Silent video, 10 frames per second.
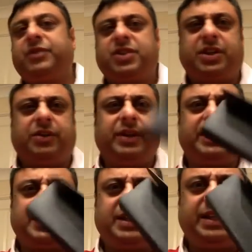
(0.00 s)
So
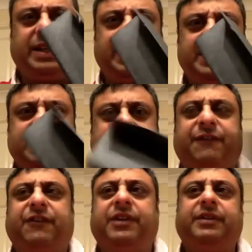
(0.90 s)
it is
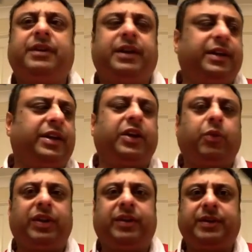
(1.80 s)
different, and I don't know
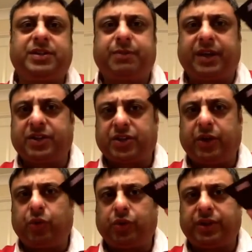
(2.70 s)
whether it's because
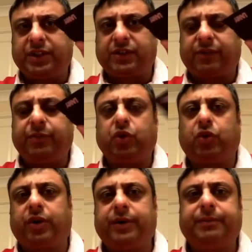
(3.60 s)
I ordered this from
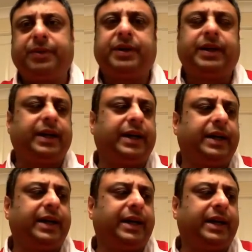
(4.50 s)
Europe
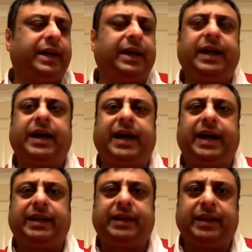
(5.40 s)

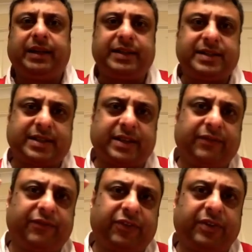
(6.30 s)
and this has
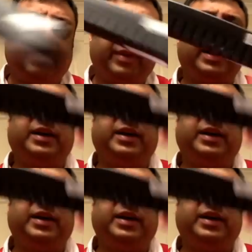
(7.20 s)
come from